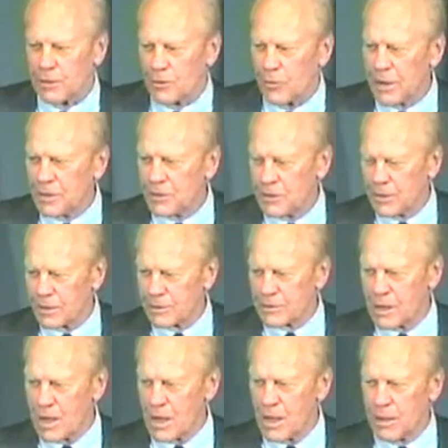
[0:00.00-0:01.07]
a great deal of
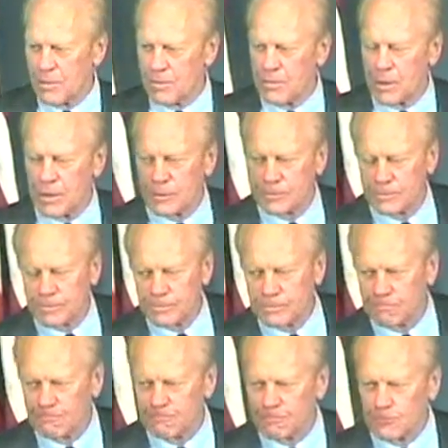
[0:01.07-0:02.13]
time
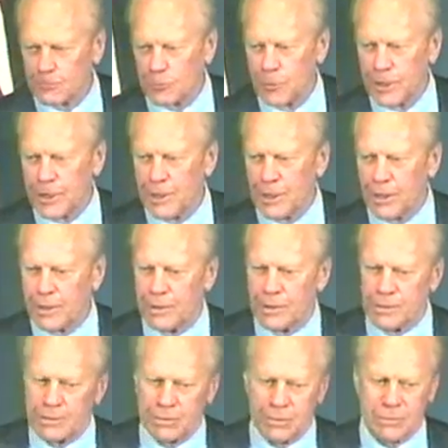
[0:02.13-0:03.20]

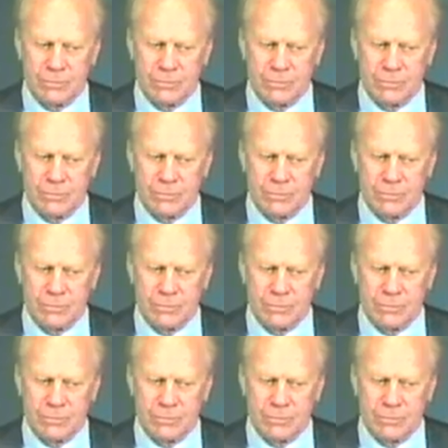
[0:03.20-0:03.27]
reading